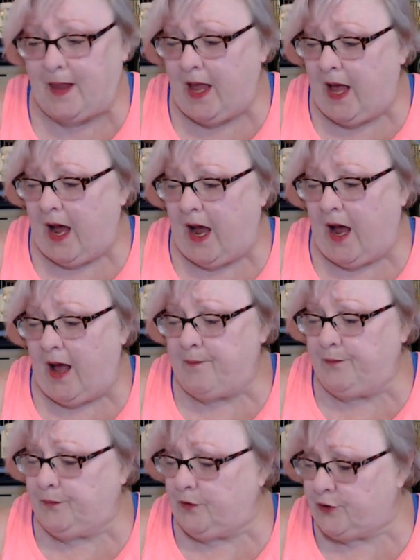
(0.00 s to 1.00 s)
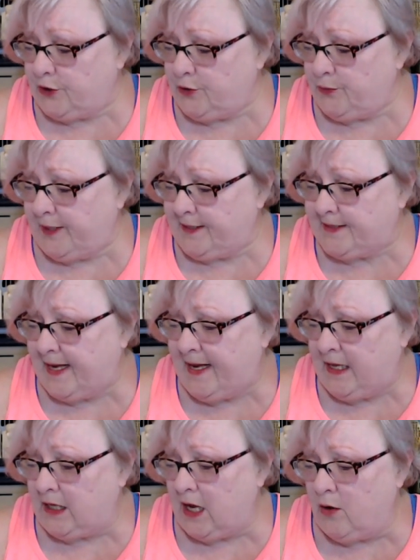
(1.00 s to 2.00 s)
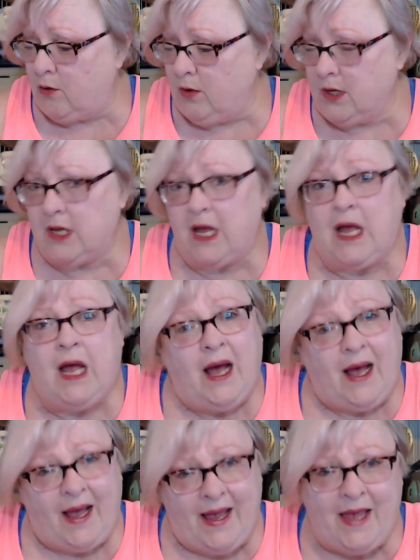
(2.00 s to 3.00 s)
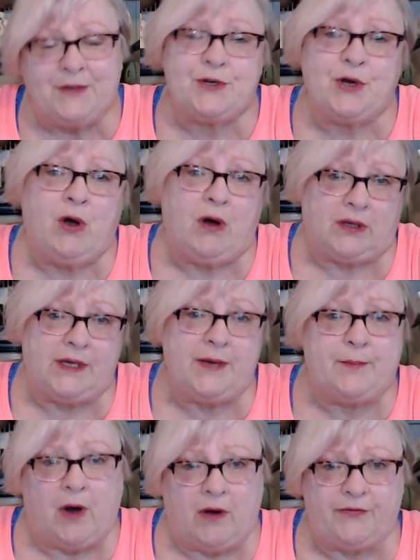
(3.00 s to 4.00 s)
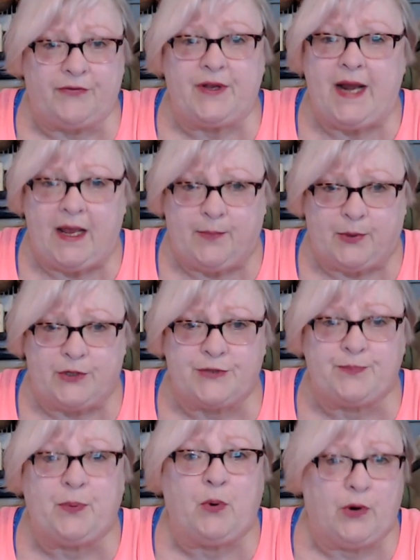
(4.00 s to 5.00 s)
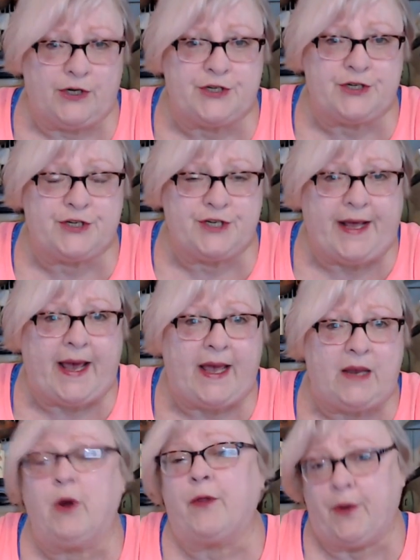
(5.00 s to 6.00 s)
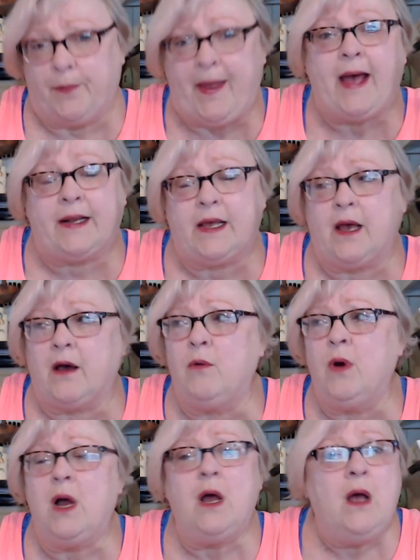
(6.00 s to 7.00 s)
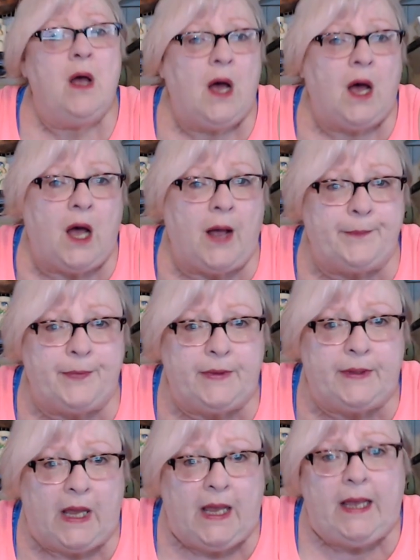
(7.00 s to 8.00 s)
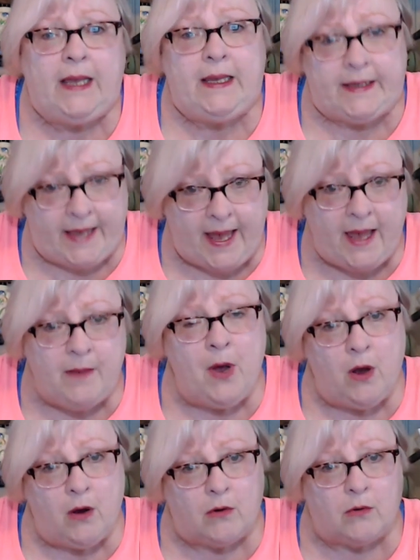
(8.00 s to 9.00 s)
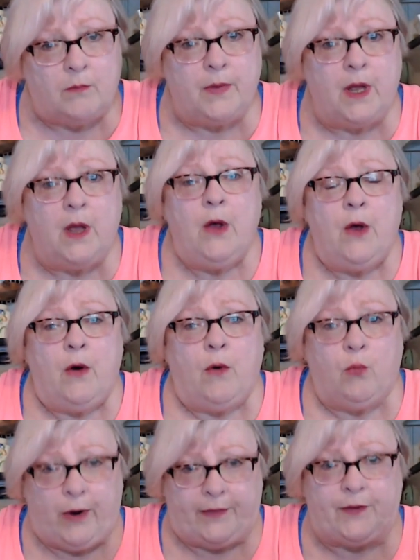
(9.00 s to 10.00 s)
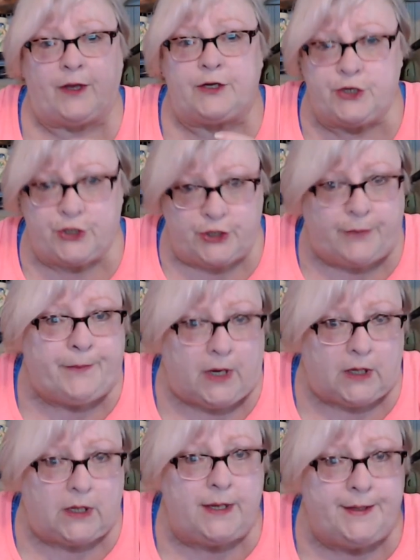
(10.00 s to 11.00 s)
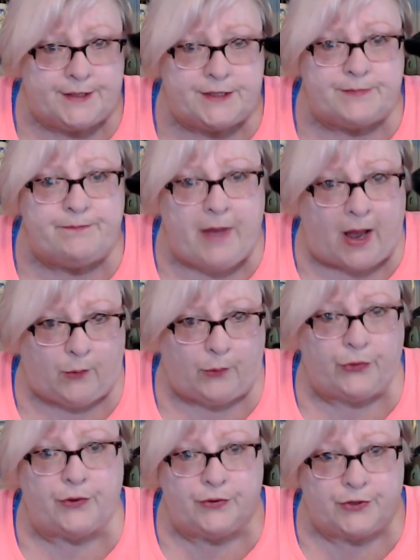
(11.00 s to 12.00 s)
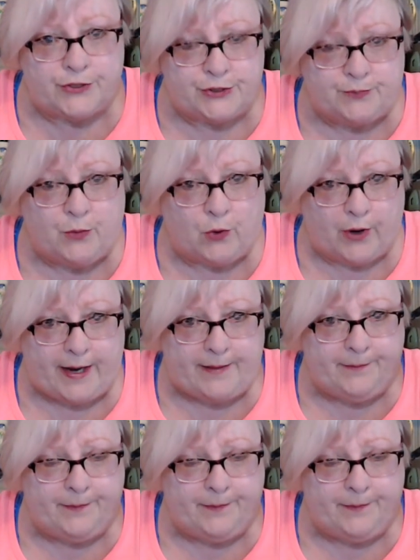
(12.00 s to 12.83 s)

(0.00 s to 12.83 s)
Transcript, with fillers: Um, so do you want to say hello? I had to haul him off the neighbor's porch today, while their patio. Um, he came home with a chipmunk in his mouth this morning.